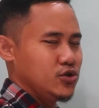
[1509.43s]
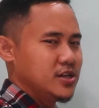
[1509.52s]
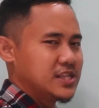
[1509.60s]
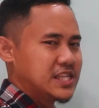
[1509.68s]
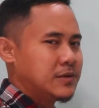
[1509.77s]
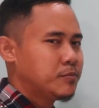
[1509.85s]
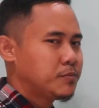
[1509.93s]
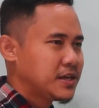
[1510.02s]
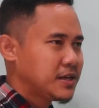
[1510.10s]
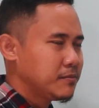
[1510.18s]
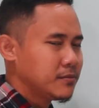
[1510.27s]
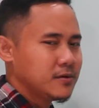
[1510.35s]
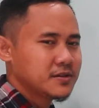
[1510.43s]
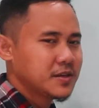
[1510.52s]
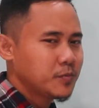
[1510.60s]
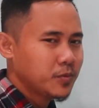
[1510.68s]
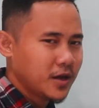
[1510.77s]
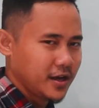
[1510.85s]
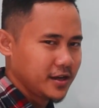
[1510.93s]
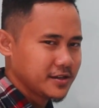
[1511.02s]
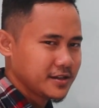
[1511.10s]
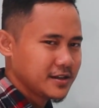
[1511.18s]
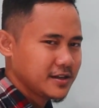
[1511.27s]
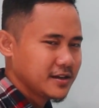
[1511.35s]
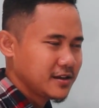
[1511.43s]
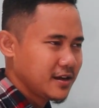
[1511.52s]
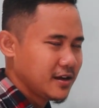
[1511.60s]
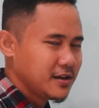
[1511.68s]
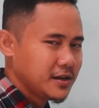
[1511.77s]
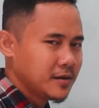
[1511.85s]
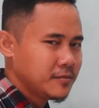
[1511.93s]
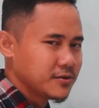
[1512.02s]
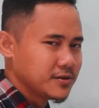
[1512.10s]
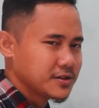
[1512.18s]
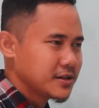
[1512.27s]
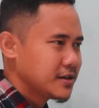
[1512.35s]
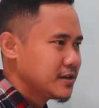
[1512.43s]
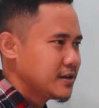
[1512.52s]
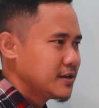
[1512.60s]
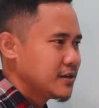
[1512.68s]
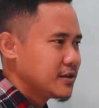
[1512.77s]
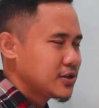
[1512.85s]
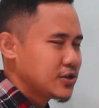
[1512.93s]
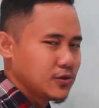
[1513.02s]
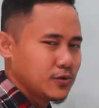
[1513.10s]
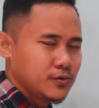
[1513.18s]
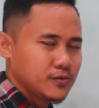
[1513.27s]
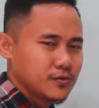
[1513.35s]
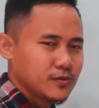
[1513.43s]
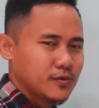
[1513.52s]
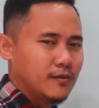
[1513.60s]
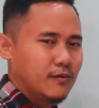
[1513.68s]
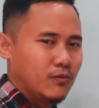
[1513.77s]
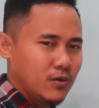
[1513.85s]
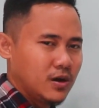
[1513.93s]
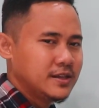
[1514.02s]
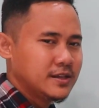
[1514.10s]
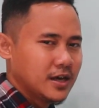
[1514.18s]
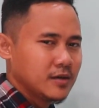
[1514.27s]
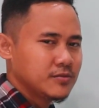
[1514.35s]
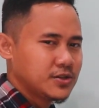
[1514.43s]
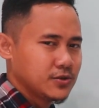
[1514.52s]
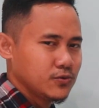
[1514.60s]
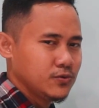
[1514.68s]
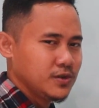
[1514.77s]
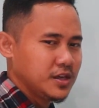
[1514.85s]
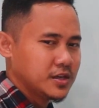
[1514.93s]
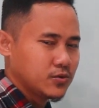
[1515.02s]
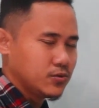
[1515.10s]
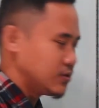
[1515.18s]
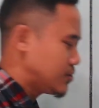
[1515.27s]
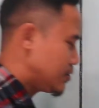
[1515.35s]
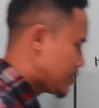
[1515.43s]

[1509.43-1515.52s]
Just simply multiply. the numbers. So 1 times 2 equals to